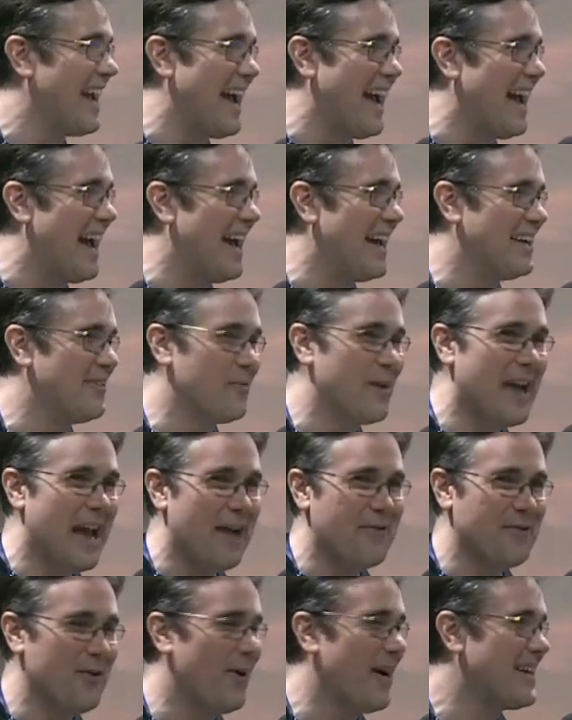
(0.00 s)
and we
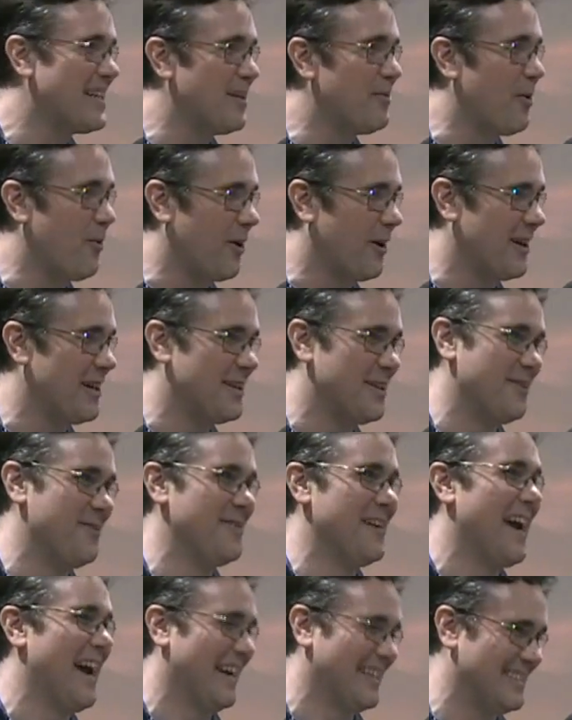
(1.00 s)
have no idea what we're going to do
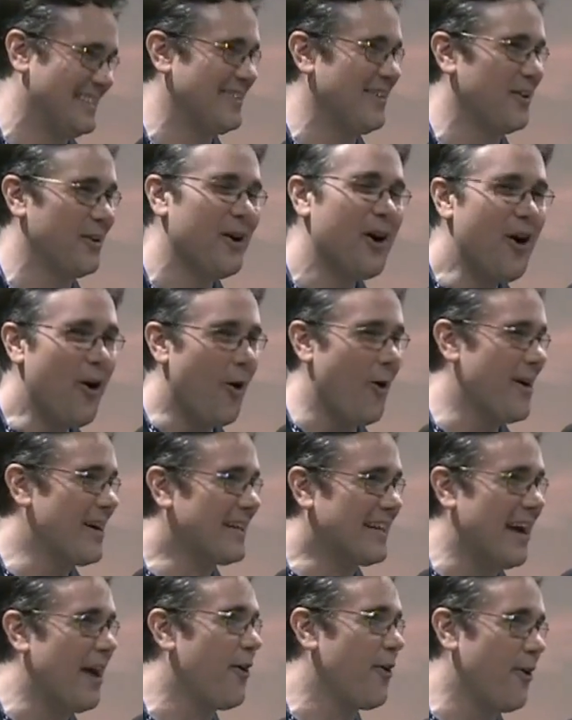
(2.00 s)
next, or
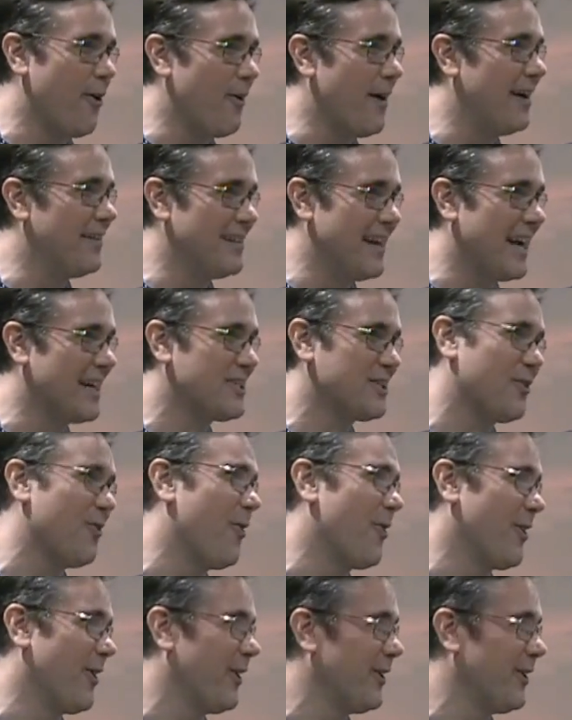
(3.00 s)
encounter around the next corner.